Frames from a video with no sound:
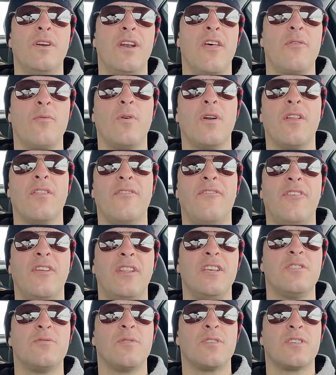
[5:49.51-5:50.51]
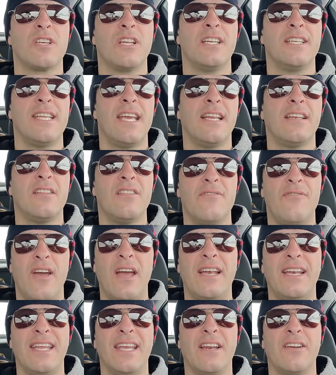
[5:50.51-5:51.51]
of the fillies we're just going to take to the
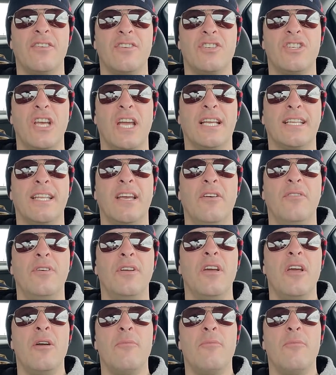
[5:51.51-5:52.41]
vet to get her checked out